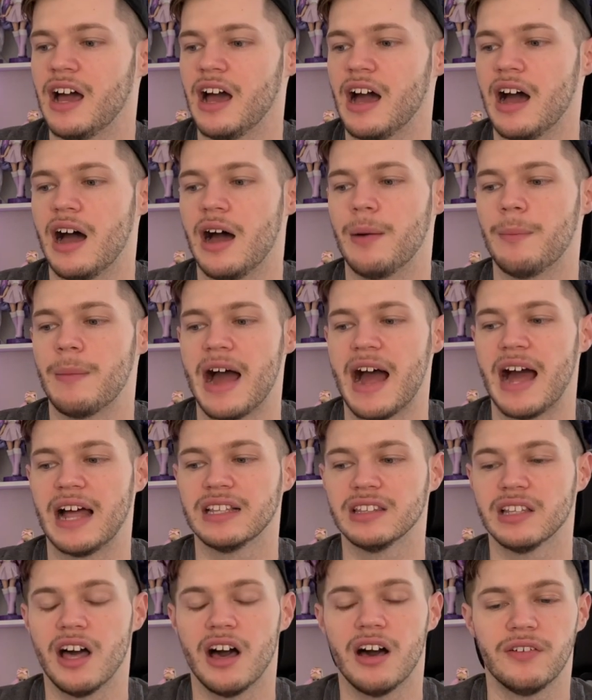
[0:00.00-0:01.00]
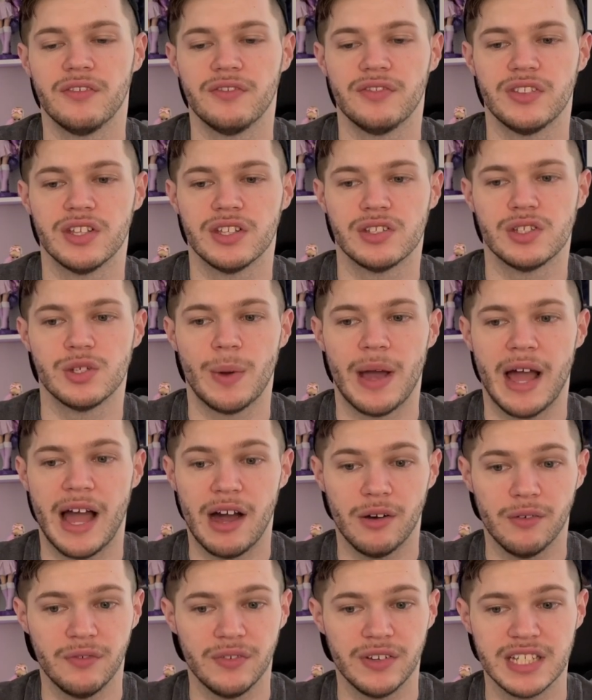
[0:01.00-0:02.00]
I love the two
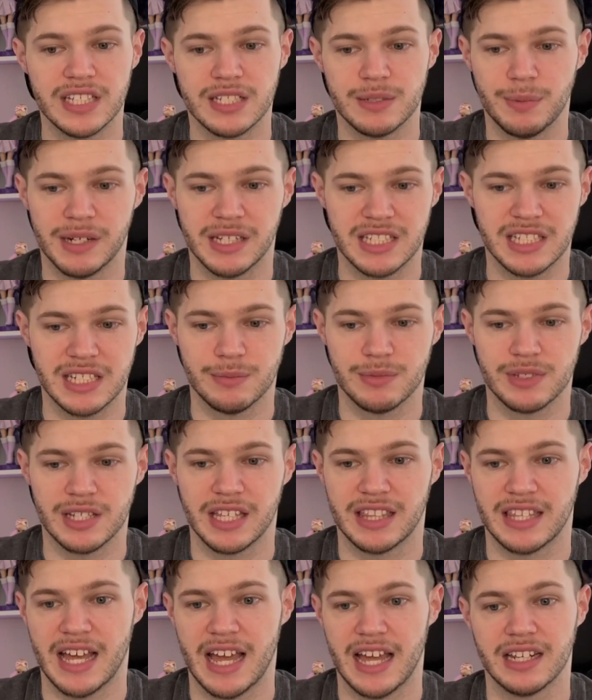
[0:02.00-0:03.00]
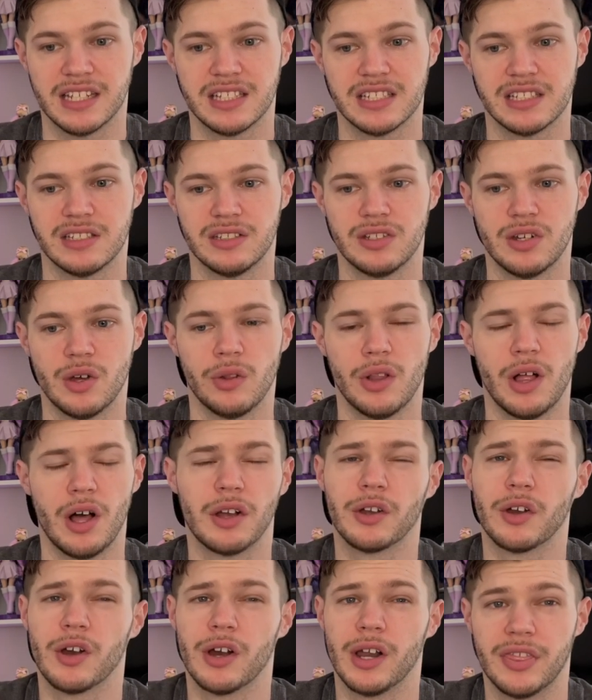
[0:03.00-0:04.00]
outfits, but it seems like that's no
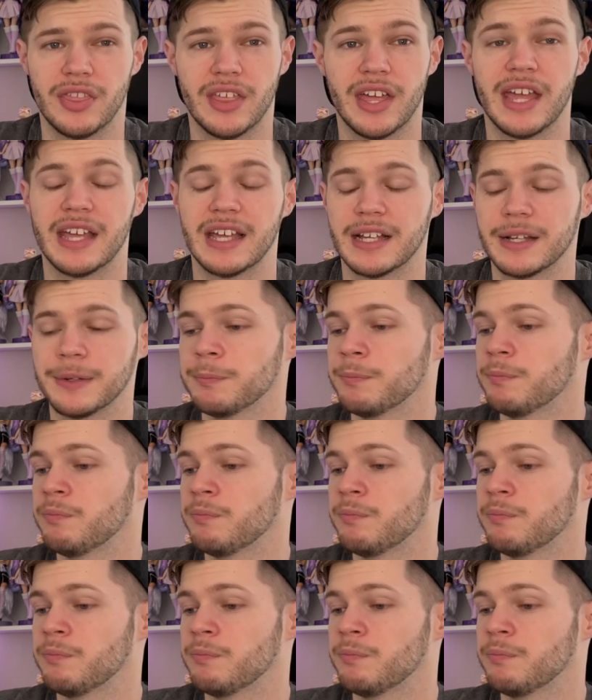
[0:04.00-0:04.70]
longer a thing.